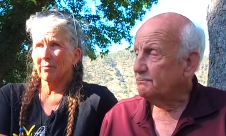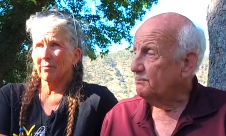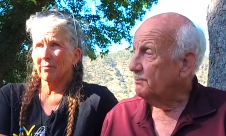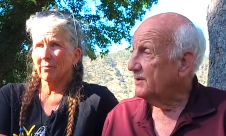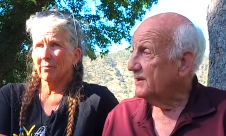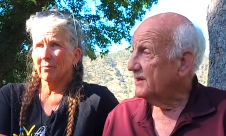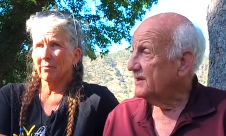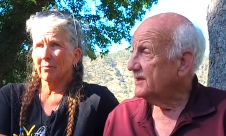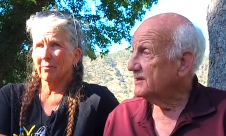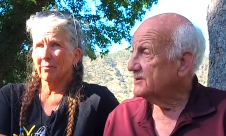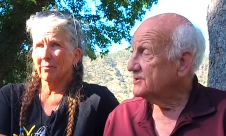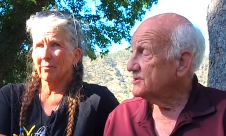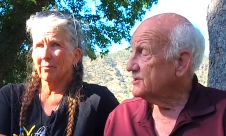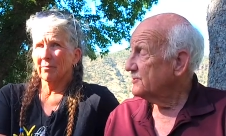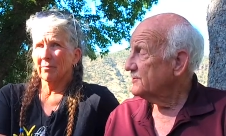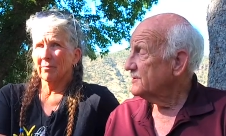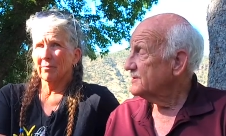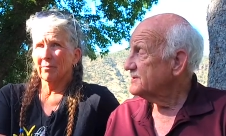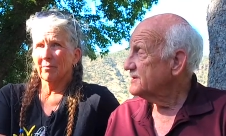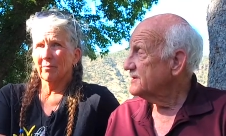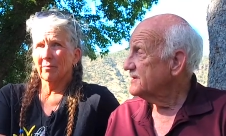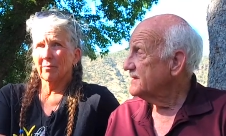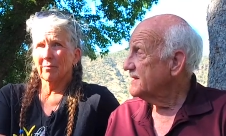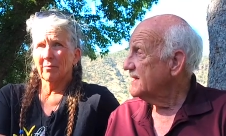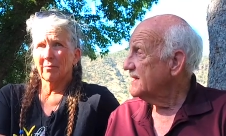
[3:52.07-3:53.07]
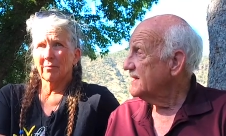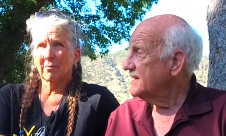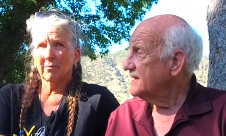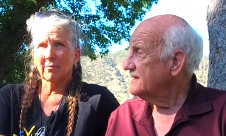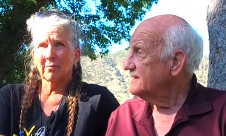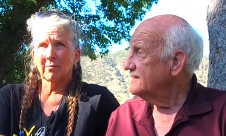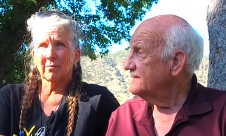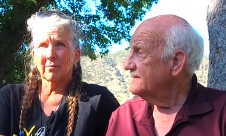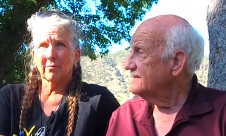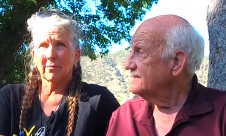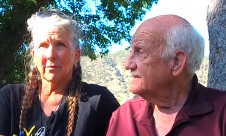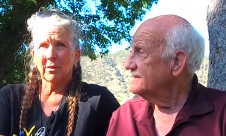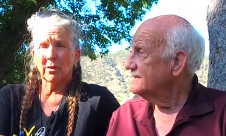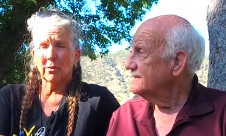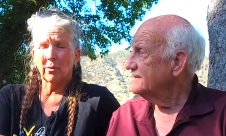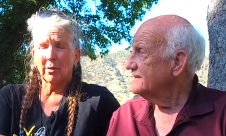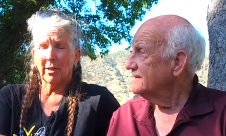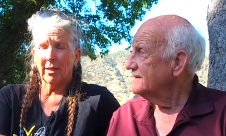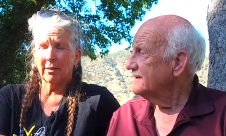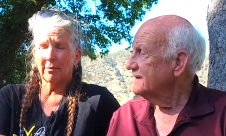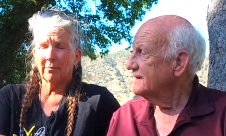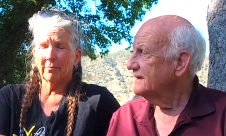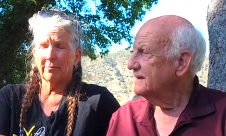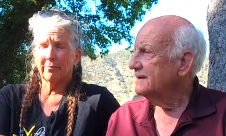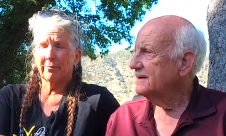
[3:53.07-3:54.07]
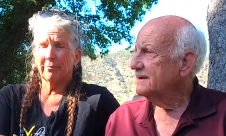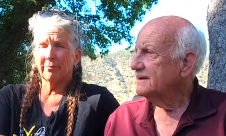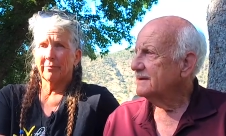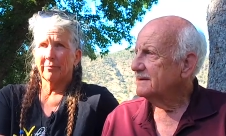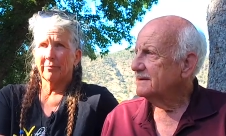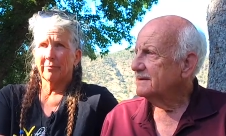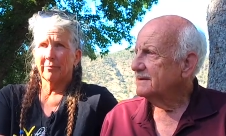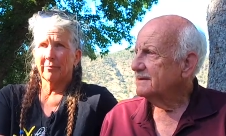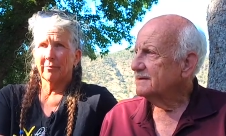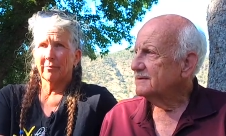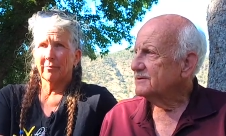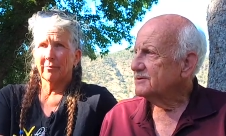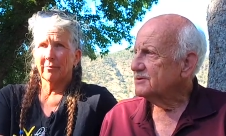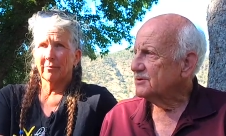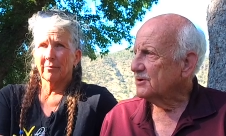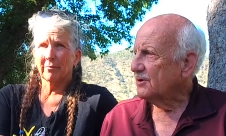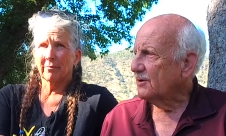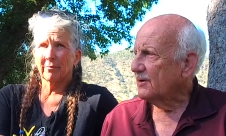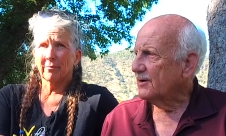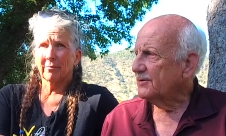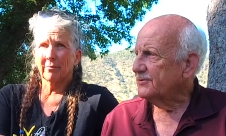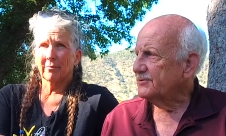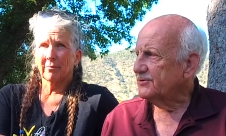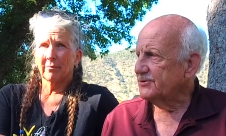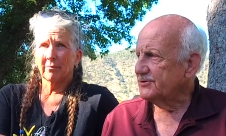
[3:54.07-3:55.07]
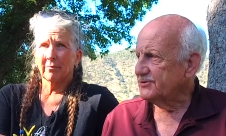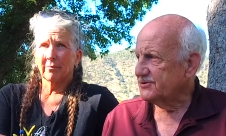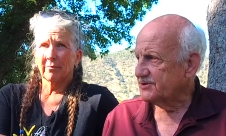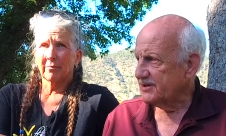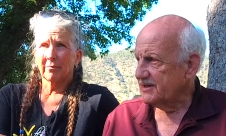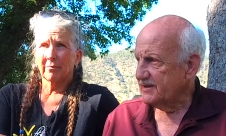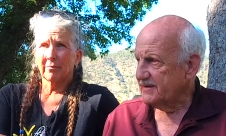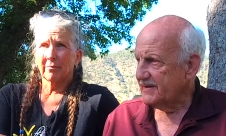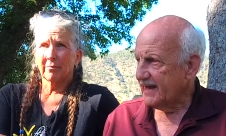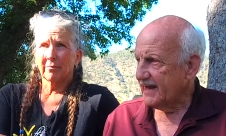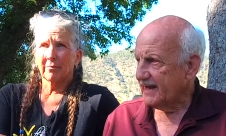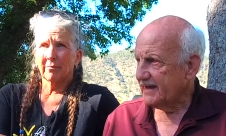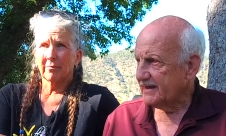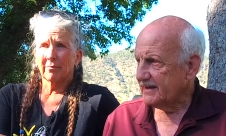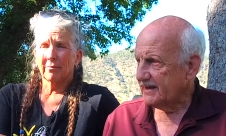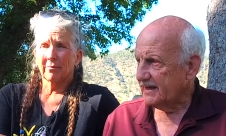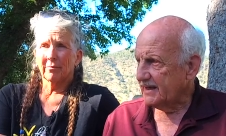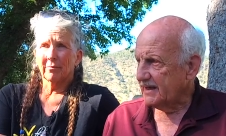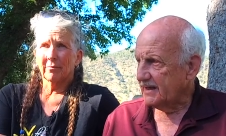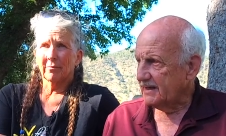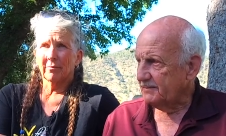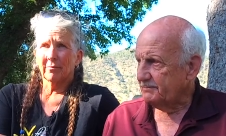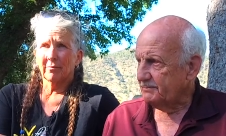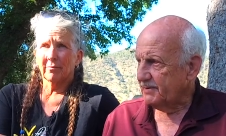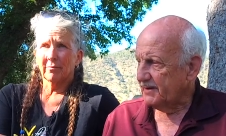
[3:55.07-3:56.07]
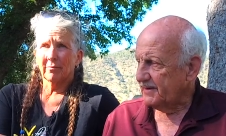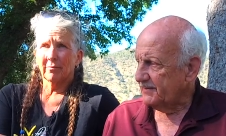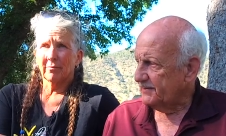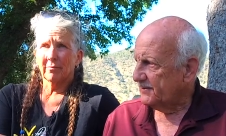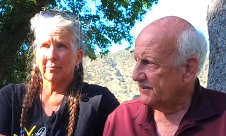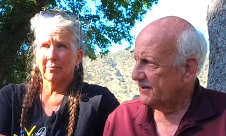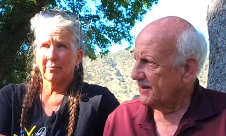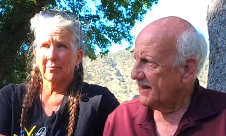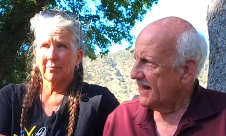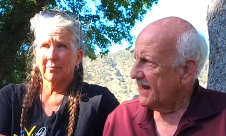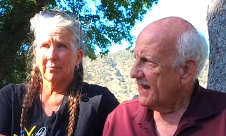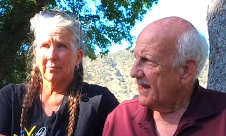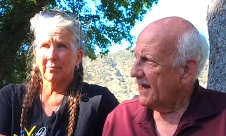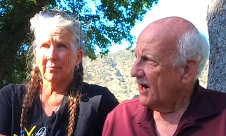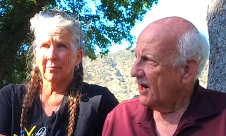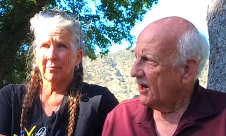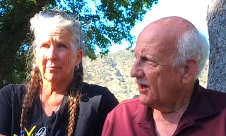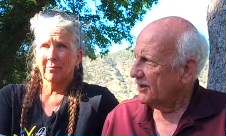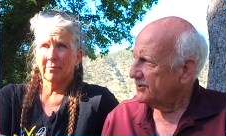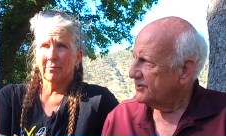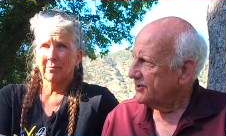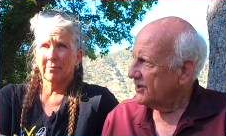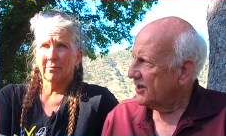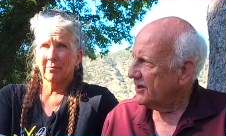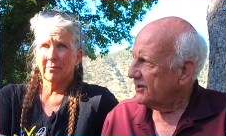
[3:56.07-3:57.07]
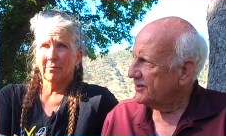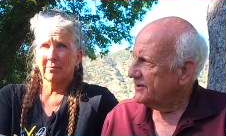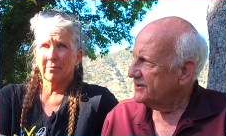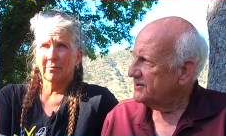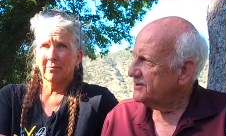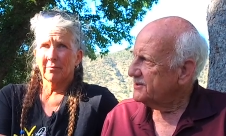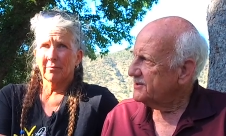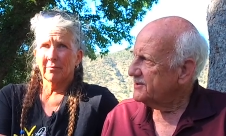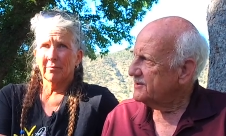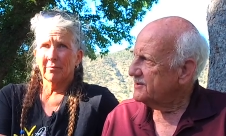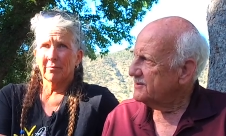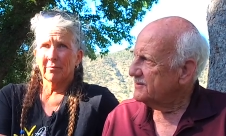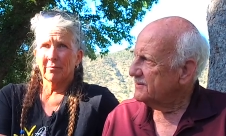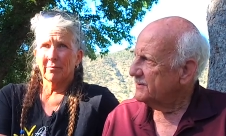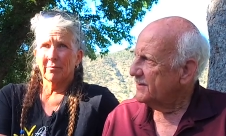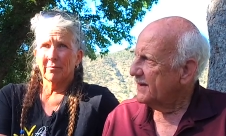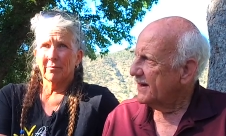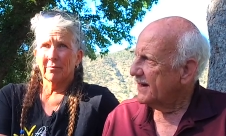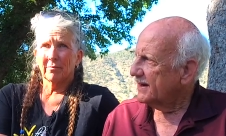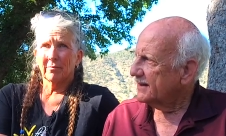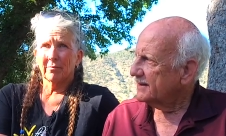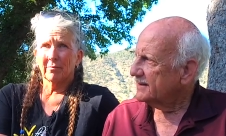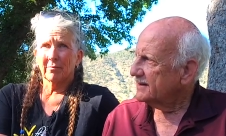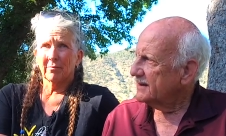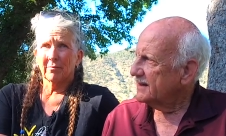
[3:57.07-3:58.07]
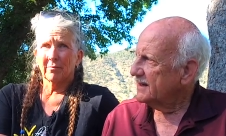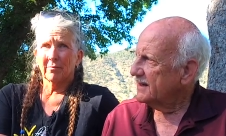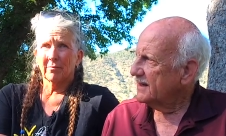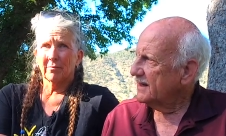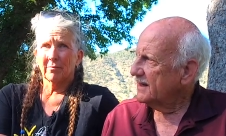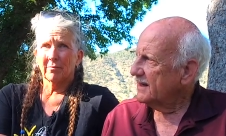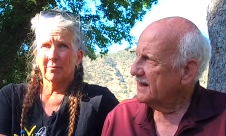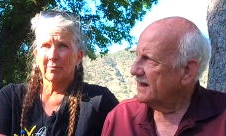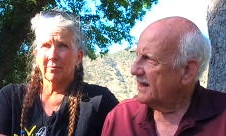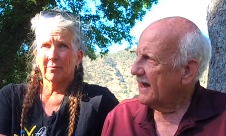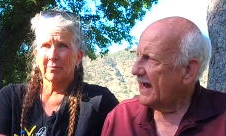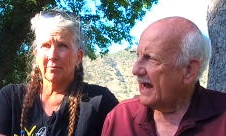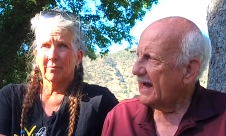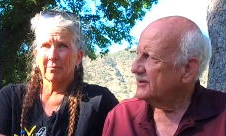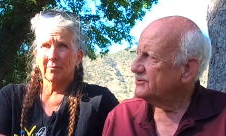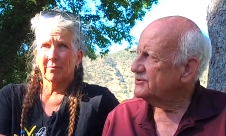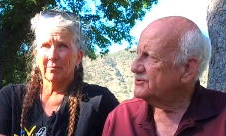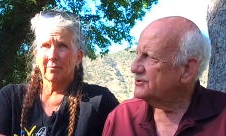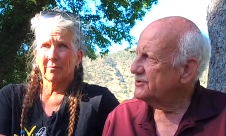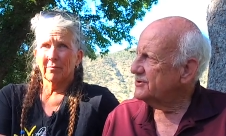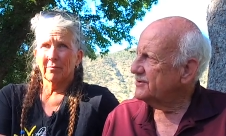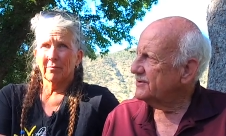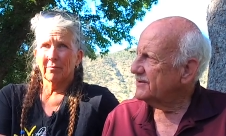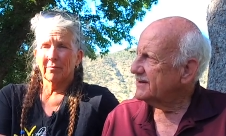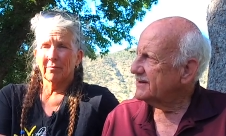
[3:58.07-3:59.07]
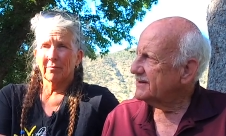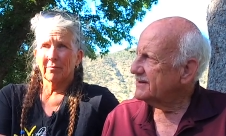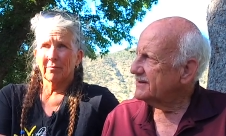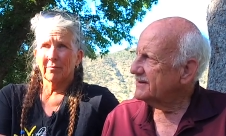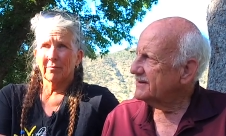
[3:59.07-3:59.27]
Speaker 1: Because there is a need. Right. So do you see that? People are talking to you about how'd you do it?